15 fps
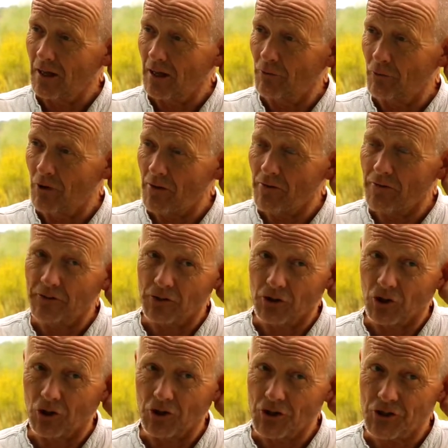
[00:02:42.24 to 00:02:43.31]
rather than
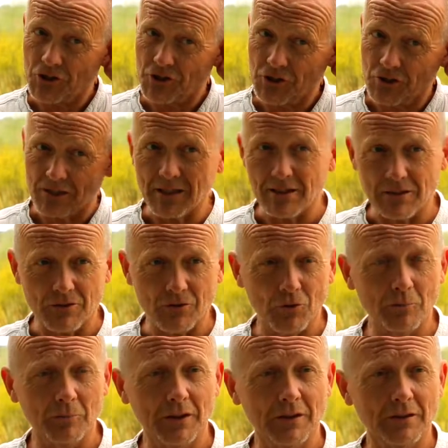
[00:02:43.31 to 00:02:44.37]
consciousness, as it's
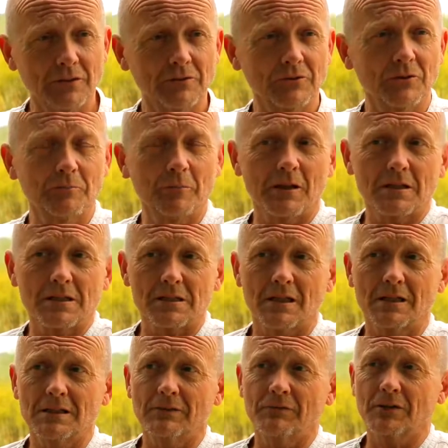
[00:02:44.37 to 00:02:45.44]
normally understood by the
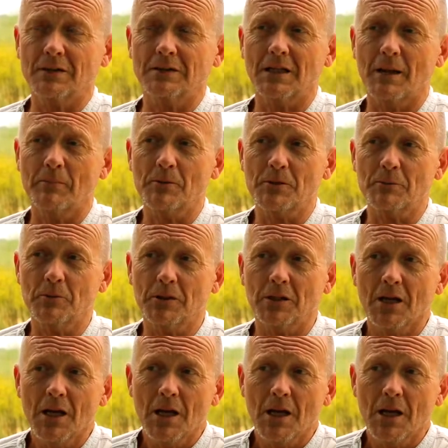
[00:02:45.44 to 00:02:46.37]
scientific establishment,